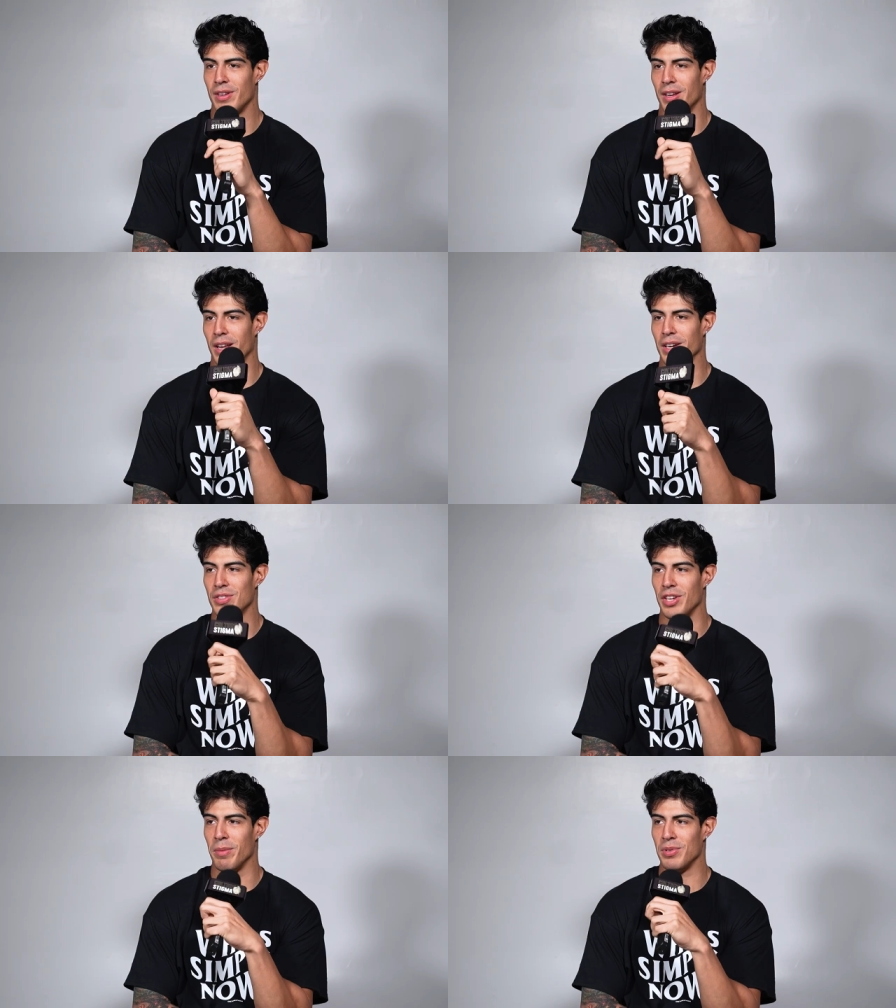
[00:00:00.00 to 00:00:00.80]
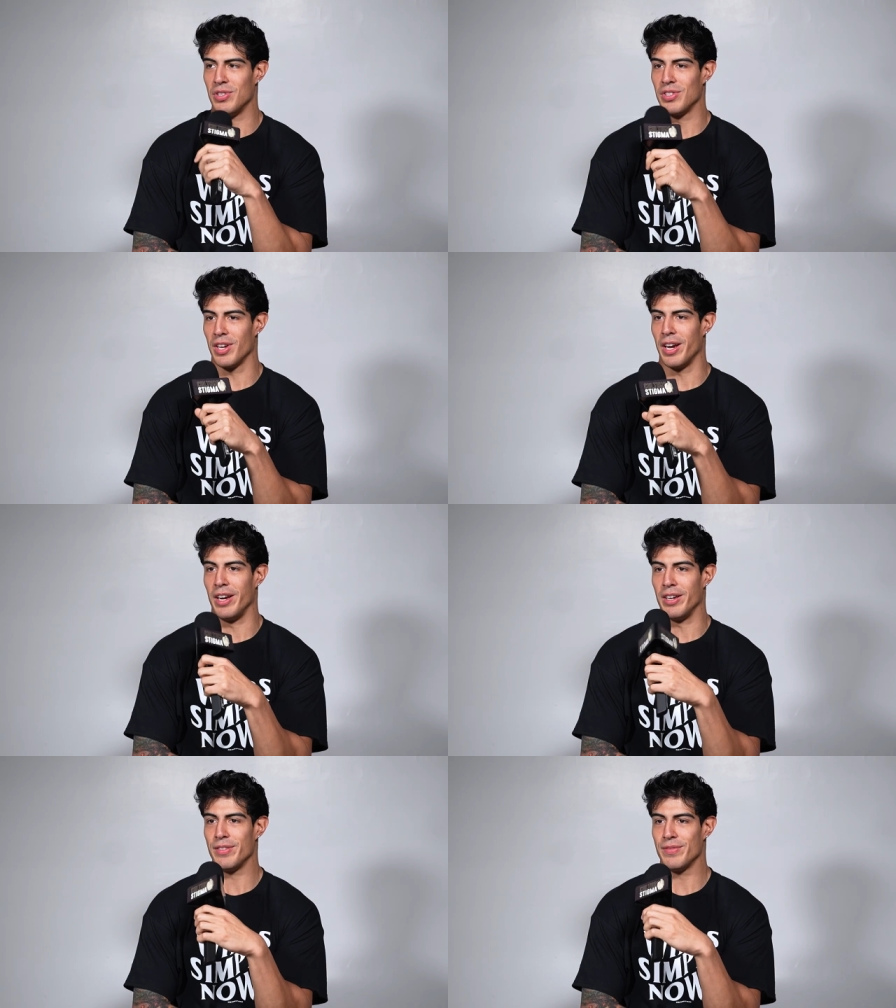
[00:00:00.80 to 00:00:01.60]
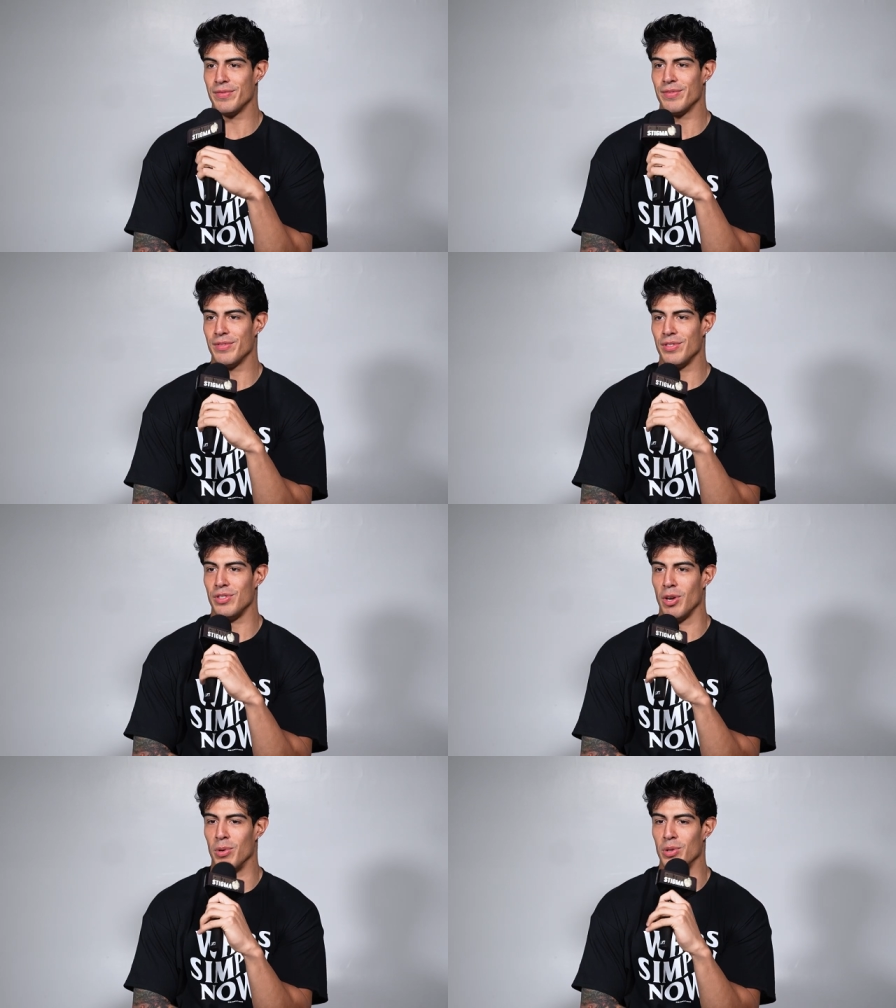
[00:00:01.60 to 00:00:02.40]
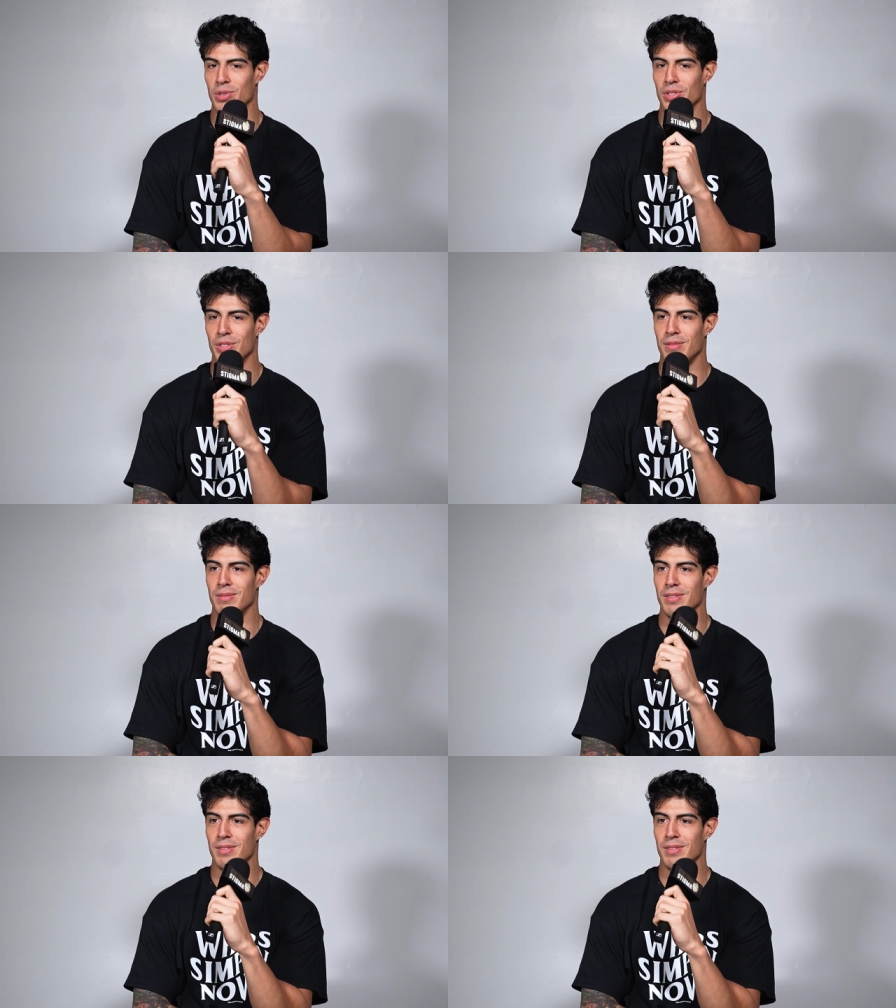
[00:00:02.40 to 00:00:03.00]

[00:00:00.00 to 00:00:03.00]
Like, a simp is just like someone who just